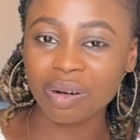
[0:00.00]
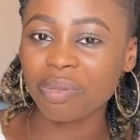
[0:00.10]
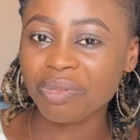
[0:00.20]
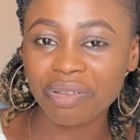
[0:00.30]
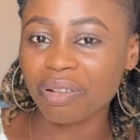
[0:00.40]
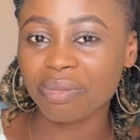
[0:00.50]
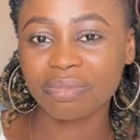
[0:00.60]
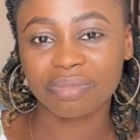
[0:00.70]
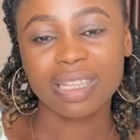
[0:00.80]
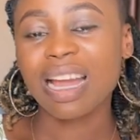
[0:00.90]
come from,
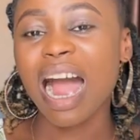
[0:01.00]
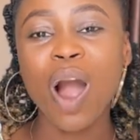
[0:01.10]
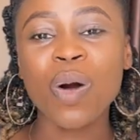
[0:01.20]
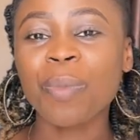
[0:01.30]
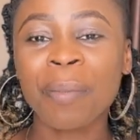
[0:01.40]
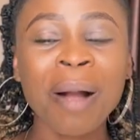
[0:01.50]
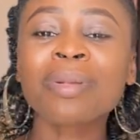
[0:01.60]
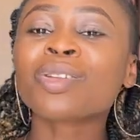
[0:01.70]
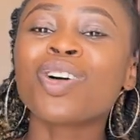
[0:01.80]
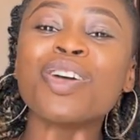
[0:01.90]
I will
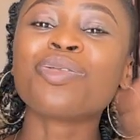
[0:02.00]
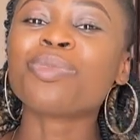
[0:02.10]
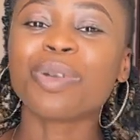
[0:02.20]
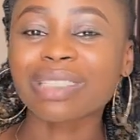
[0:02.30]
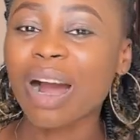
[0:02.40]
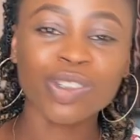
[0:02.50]
probably not even bother.